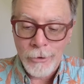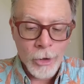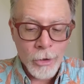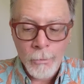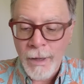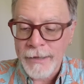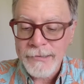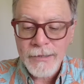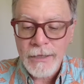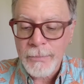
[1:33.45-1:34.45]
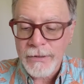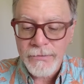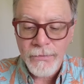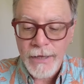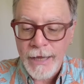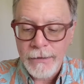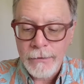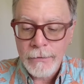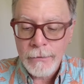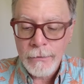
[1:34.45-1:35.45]
All my sleep has fled
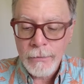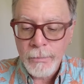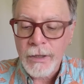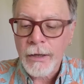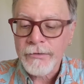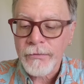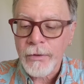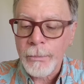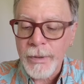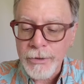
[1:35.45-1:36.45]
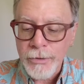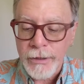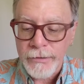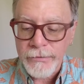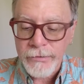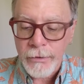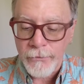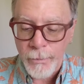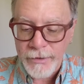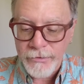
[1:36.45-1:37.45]
because of the bitterness
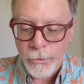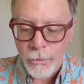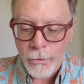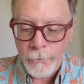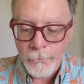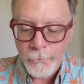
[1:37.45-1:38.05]
of my soul.